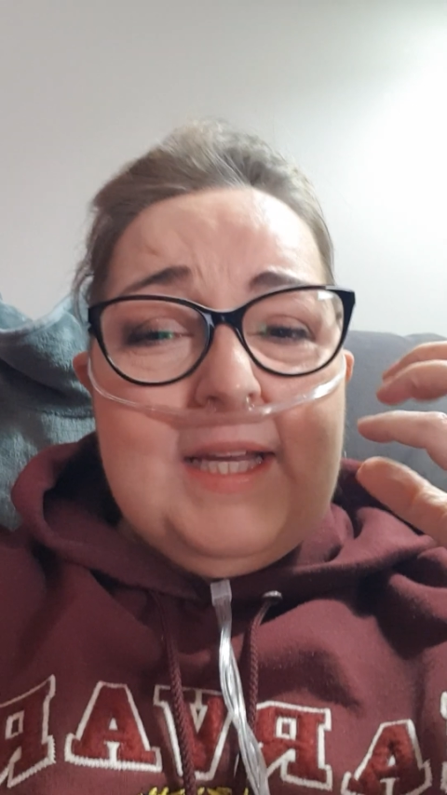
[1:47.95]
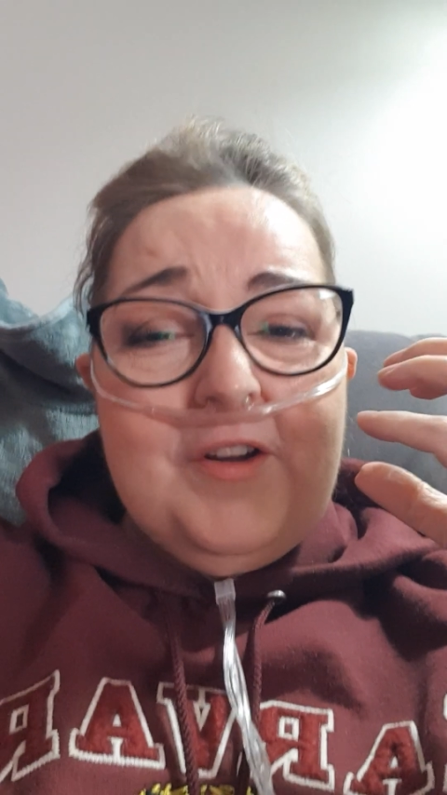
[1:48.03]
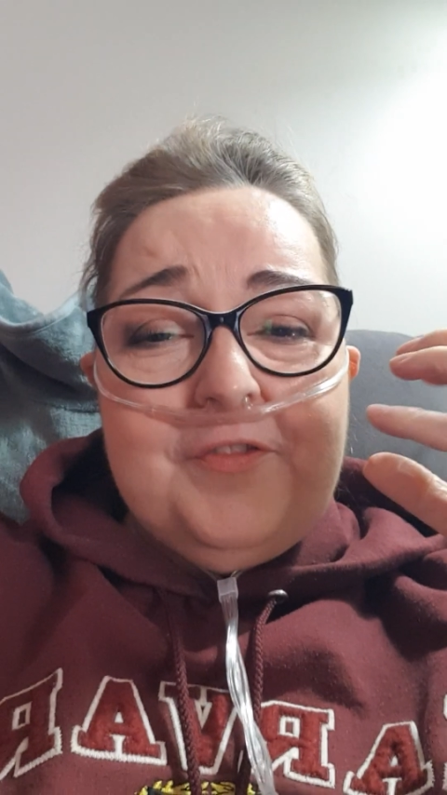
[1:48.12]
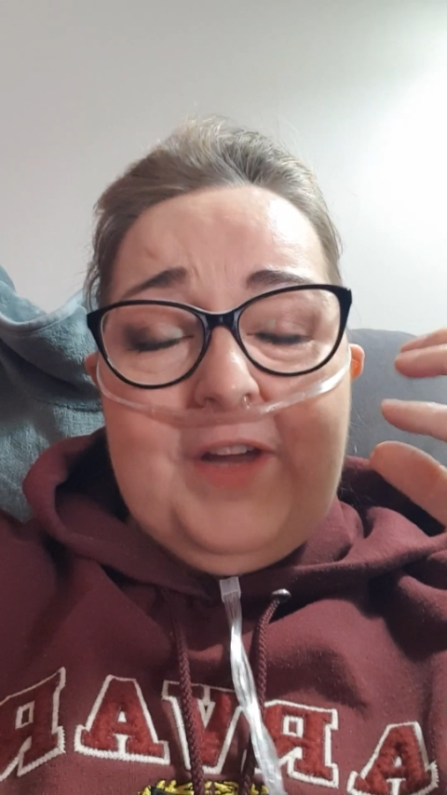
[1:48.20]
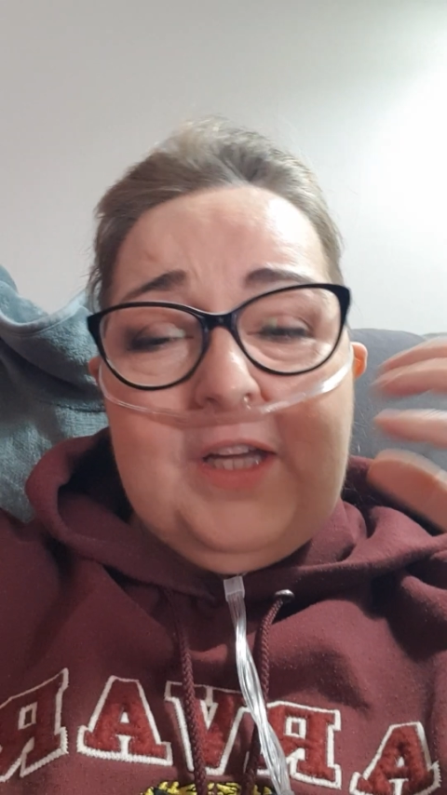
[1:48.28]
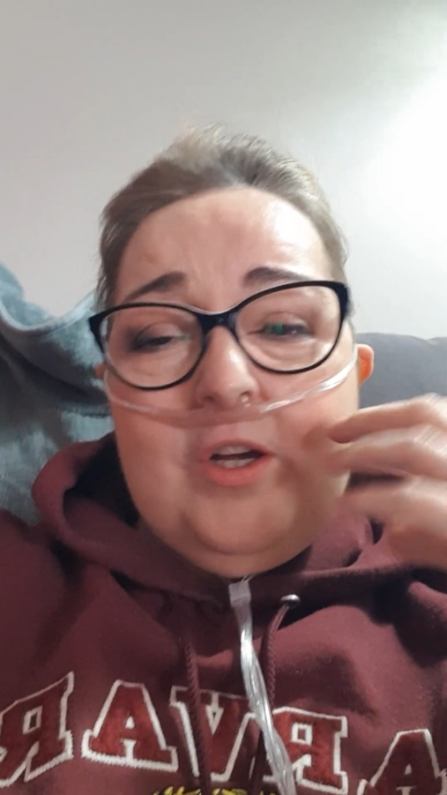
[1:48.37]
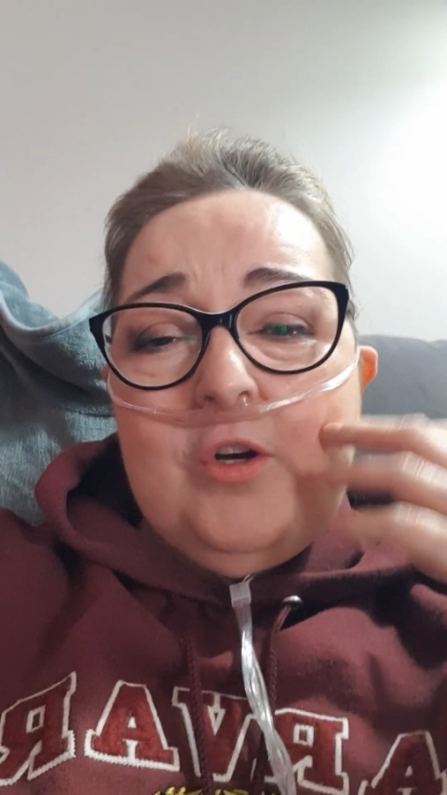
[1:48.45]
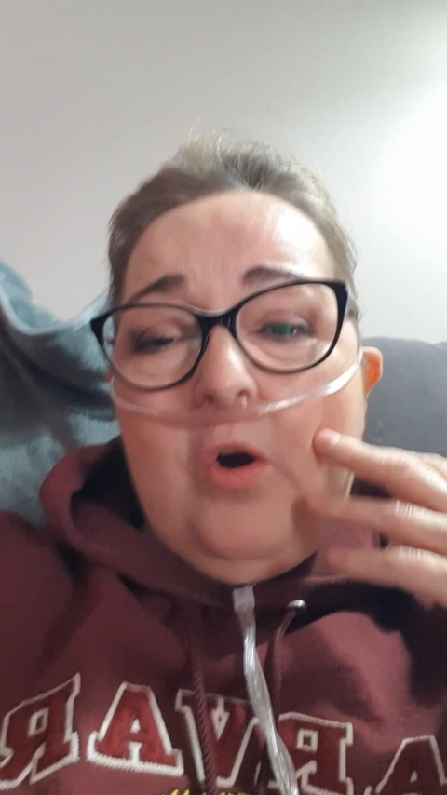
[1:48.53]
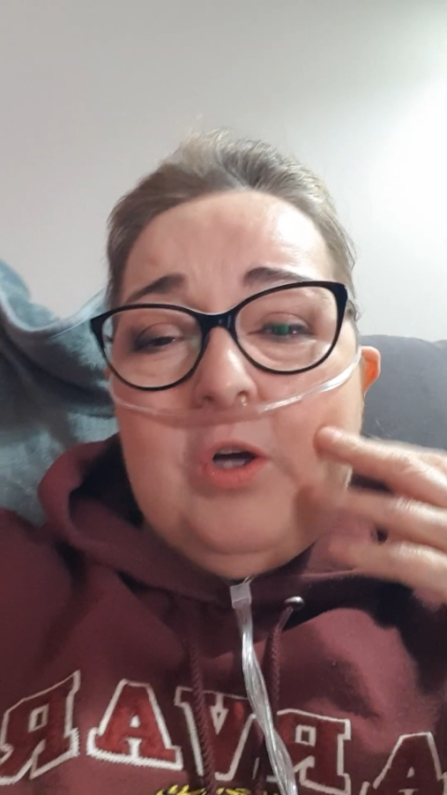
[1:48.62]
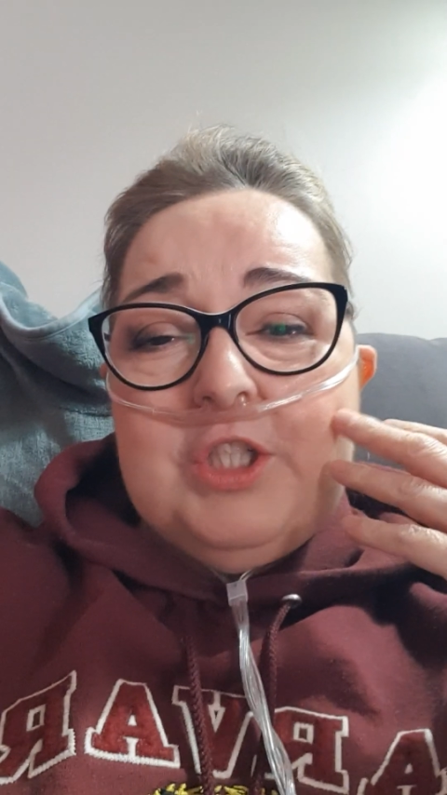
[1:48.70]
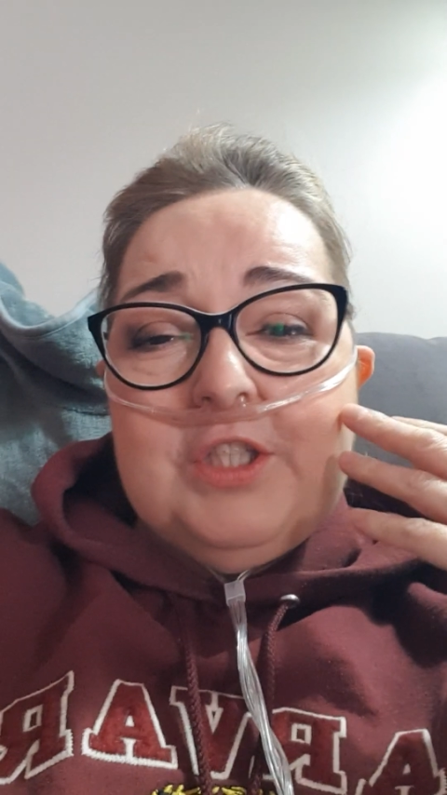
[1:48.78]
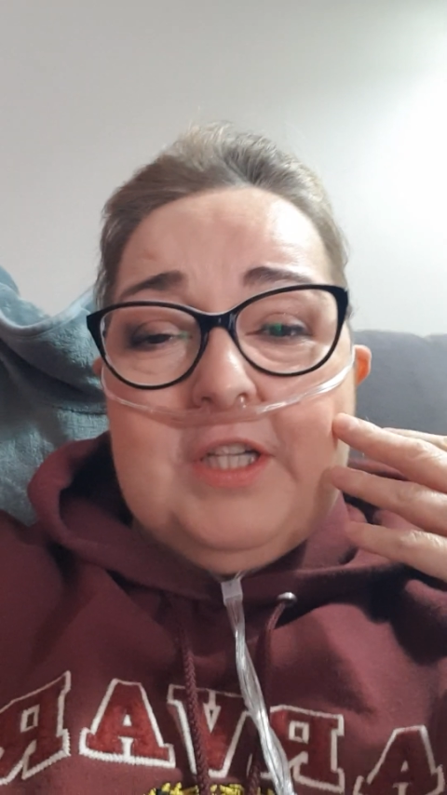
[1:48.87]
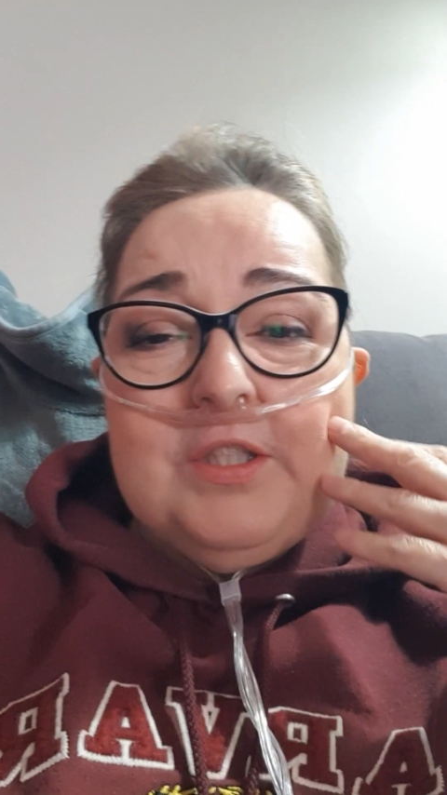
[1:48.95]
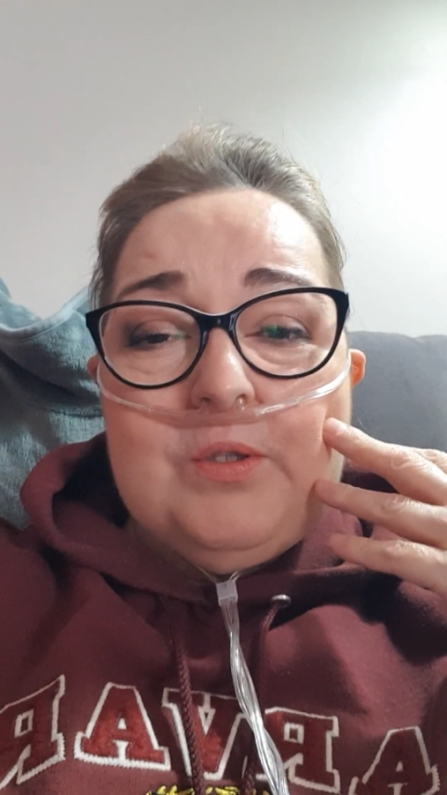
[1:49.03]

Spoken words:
a thicker oxygen.